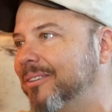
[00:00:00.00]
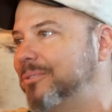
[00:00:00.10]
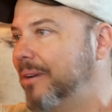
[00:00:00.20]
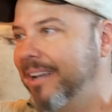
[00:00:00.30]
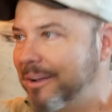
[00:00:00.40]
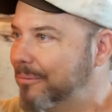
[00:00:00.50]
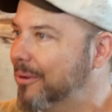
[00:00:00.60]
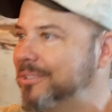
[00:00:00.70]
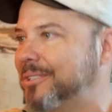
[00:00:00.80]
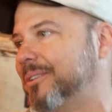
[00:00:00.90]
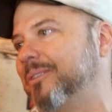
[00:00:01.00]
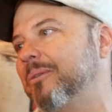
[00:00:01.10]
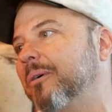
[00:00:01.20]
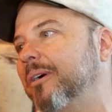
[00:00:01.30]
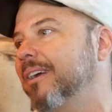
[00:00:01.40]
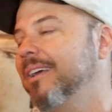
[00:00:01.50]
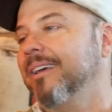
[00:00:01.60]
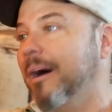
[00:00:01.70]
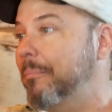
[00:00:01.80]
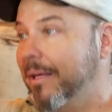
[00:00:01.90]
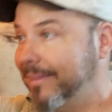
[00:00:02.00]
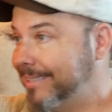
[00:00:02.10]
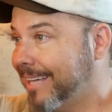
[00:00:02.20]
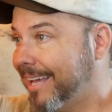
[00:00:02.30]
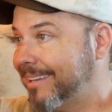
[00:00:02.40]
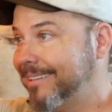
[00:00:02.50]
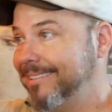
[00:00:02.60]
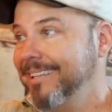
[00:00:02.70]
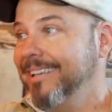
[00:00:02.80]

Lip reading: 29 Roadster or a belly tank.